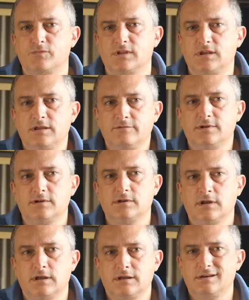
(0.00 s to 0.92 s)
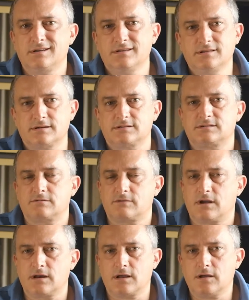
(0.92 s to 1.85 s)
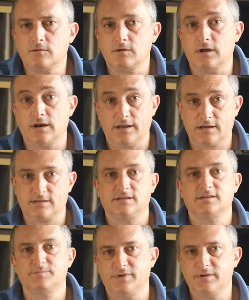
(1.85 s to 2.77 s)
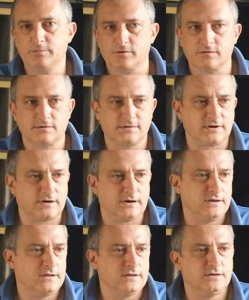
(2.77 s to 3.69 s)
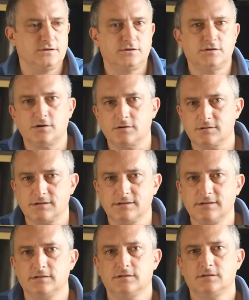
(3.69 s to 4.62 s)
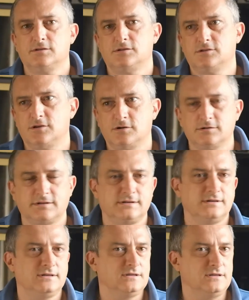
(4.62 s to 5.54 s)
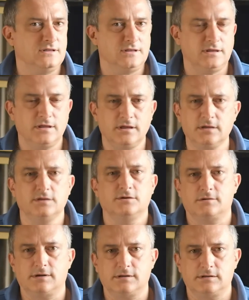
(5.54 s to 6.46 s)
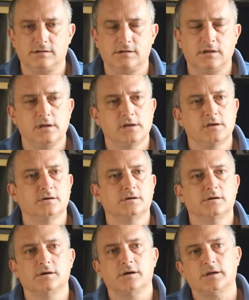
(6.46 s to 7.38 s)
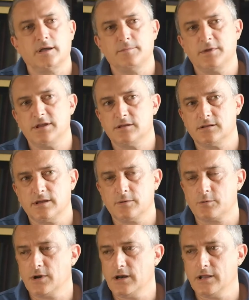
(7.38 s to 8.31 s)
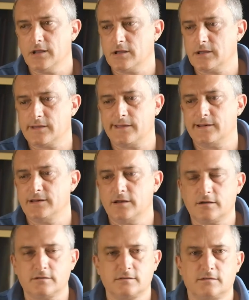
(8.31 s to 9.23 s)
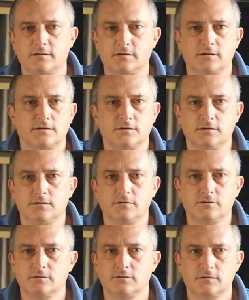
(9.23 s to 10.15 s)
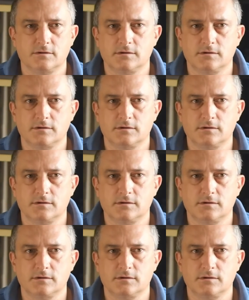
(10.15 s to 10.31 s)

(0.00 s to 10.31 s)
even leaders right now, elected people that are totally ignorant. I mean, they really cannot do